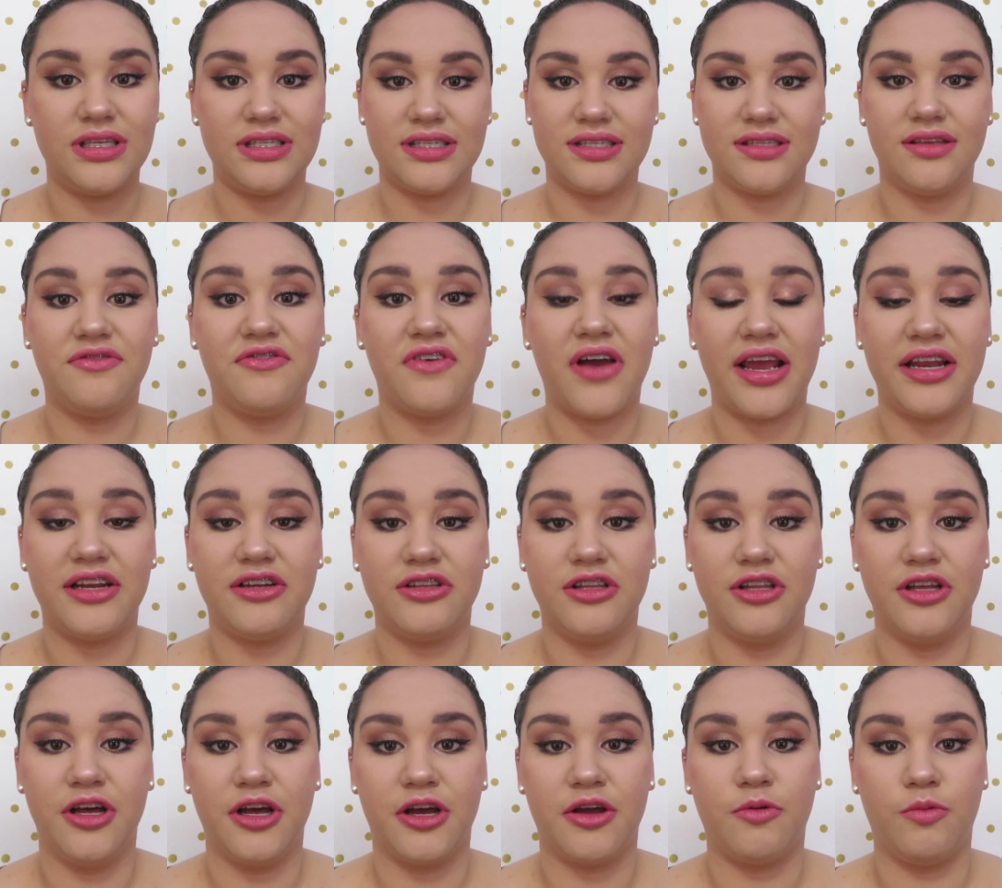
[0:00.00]
this is the final
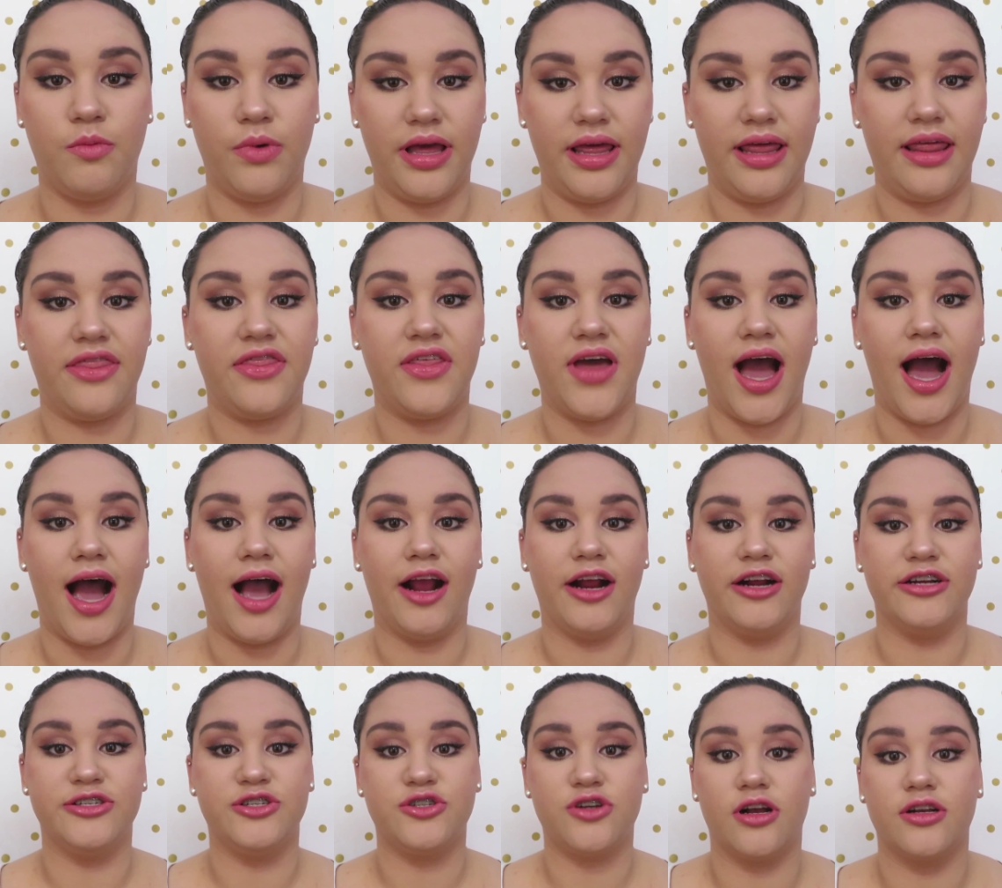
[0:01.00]
look with
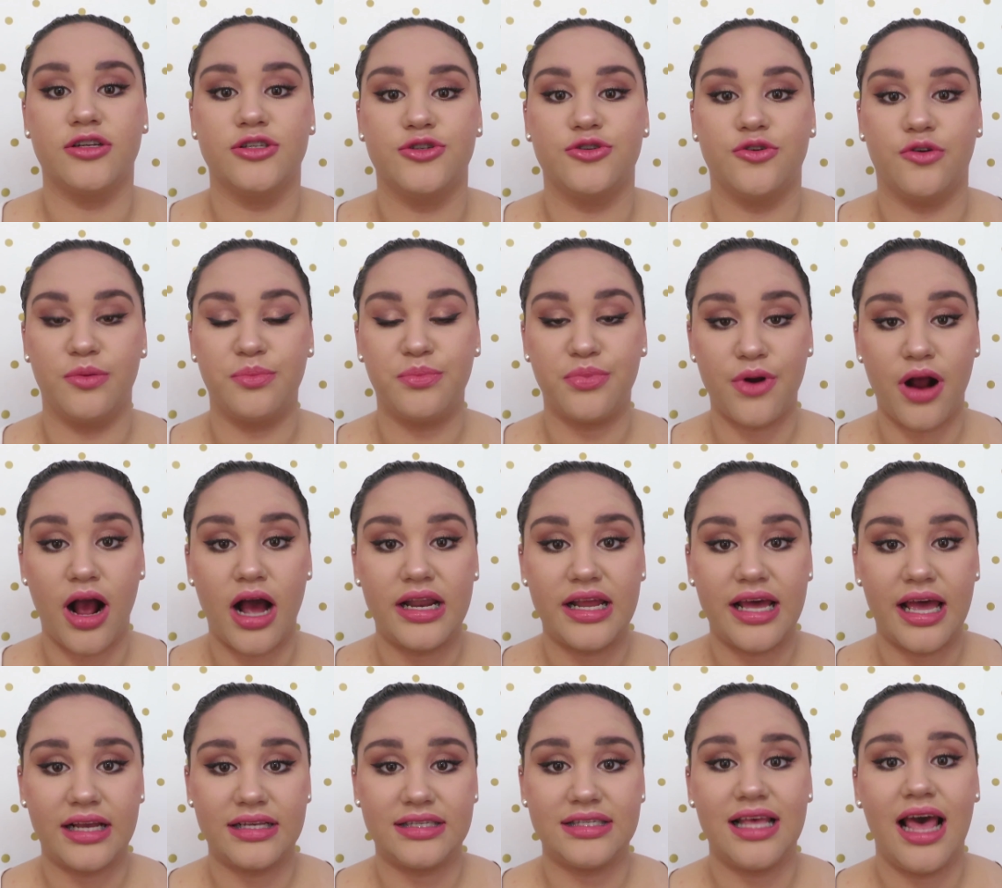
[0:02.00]
our drugstore
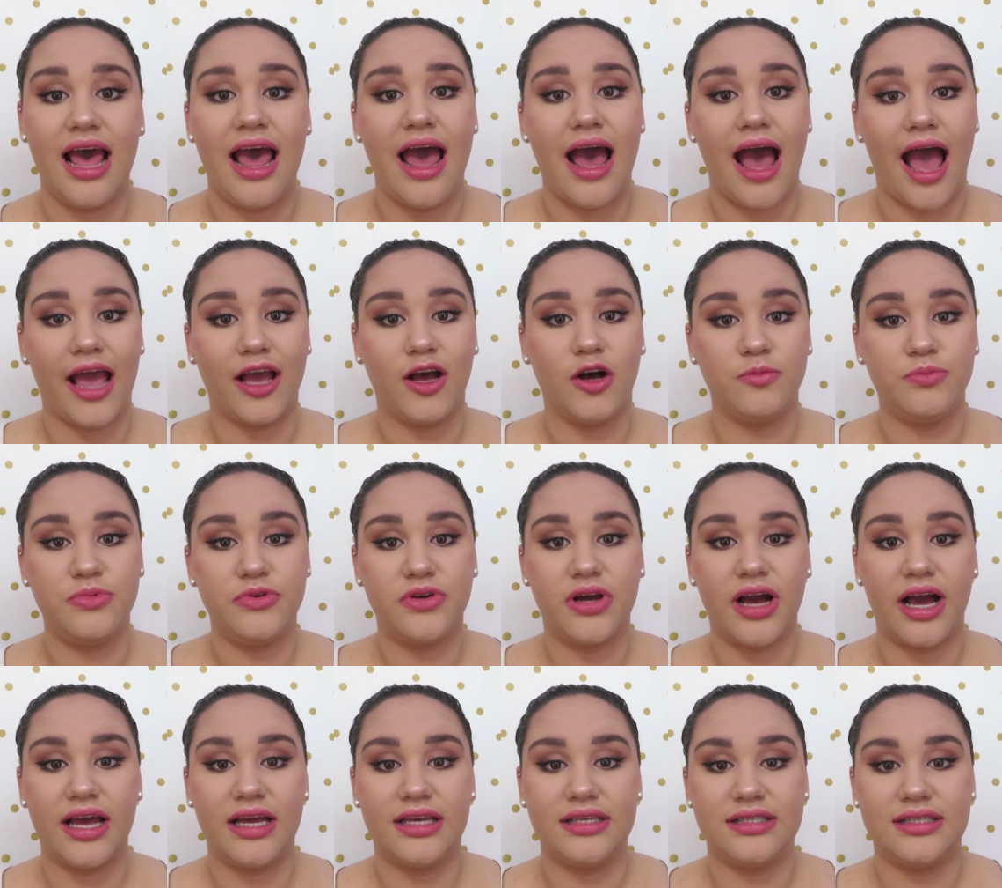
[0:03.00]
products. I hope you
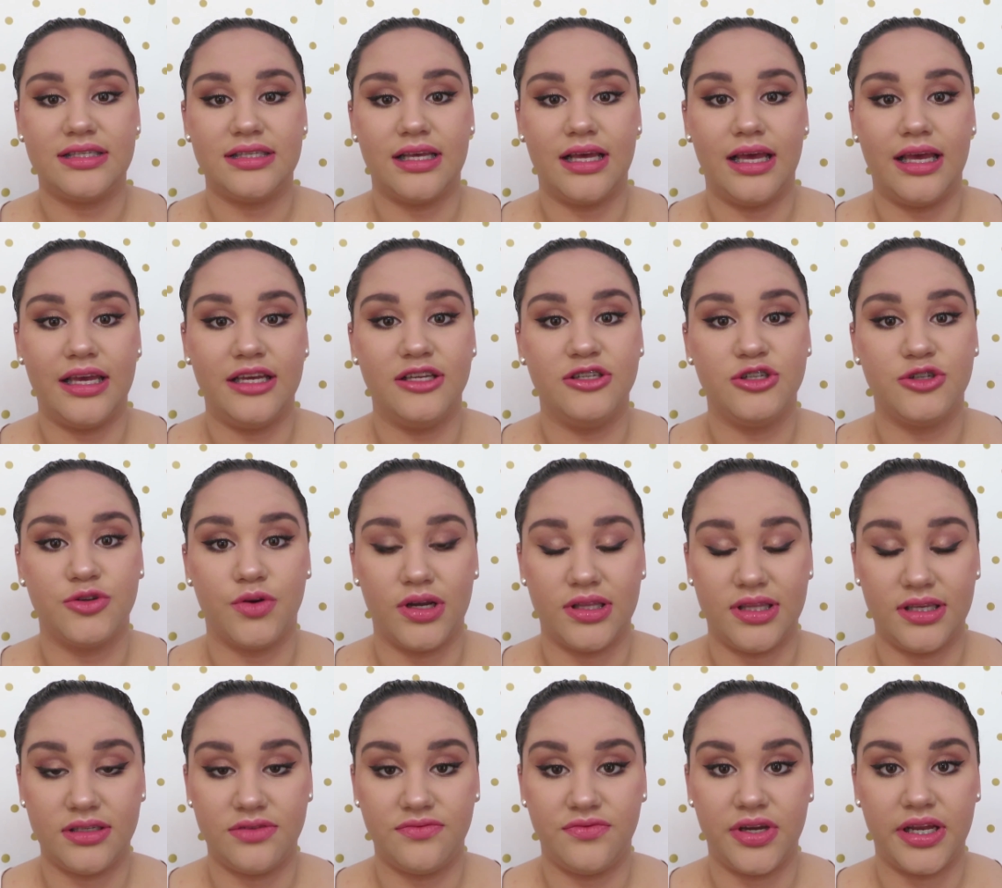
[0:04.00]
guys
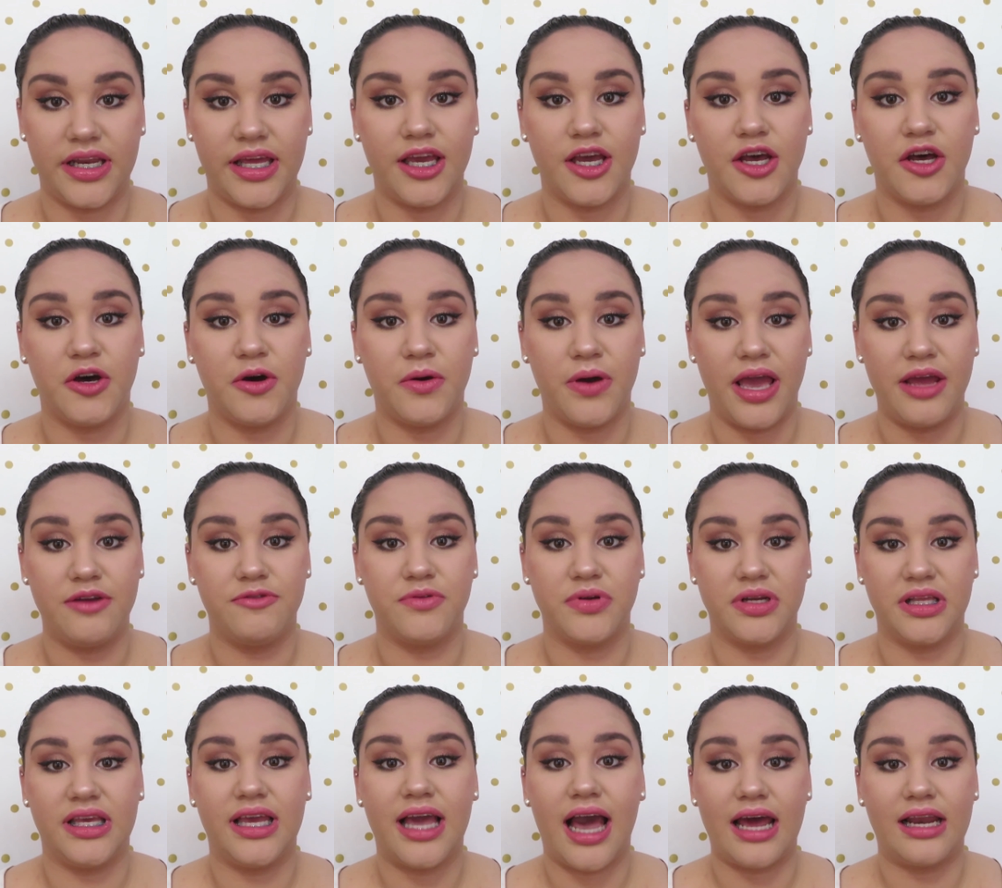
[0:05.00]
enjoyed this video and
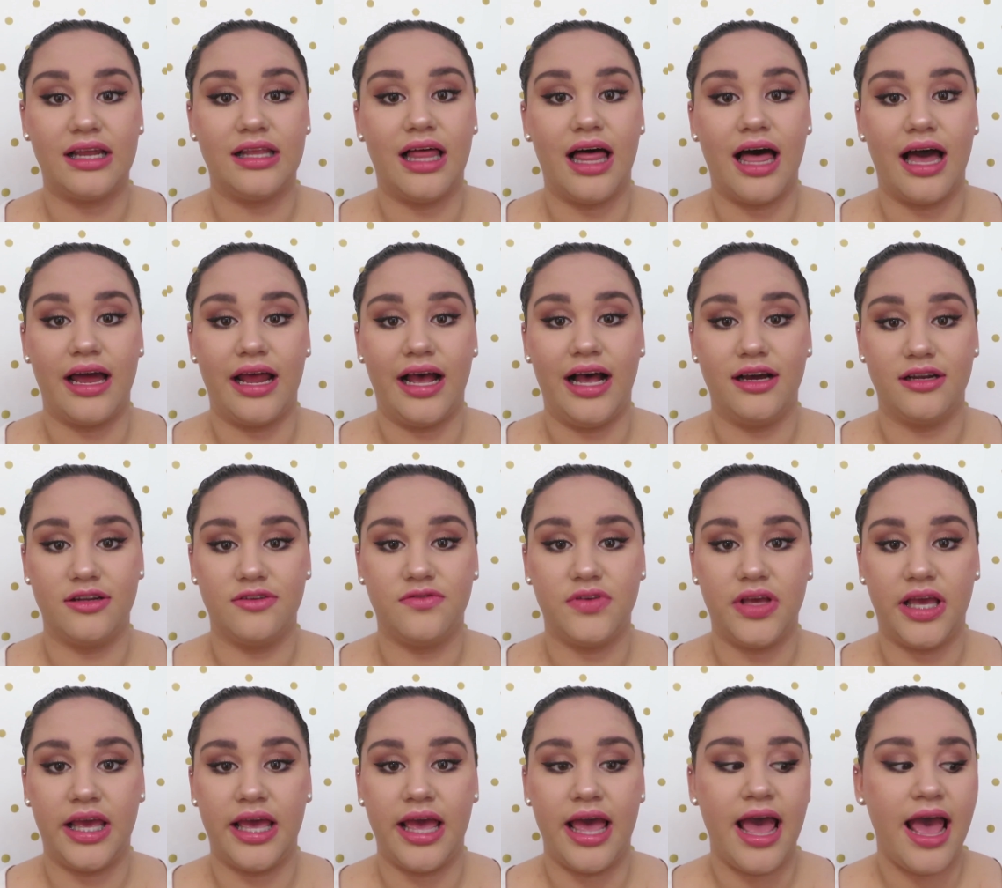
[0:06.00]
really got a lot out of
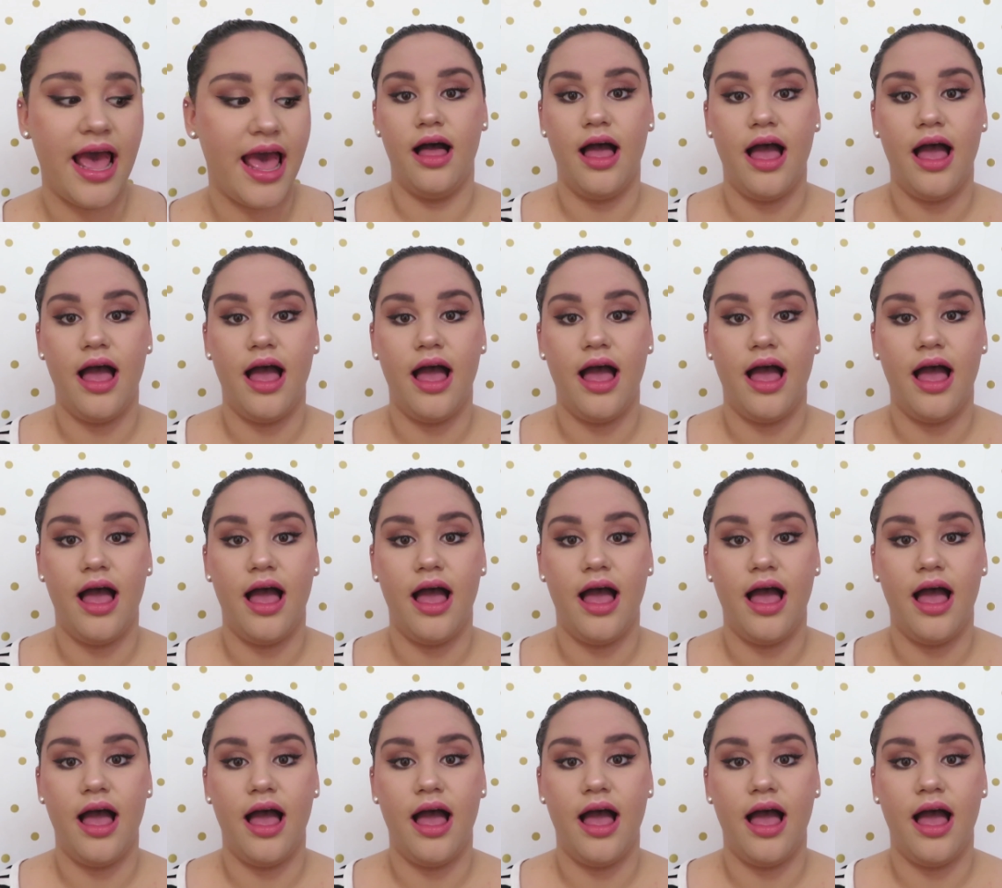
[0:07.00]
it.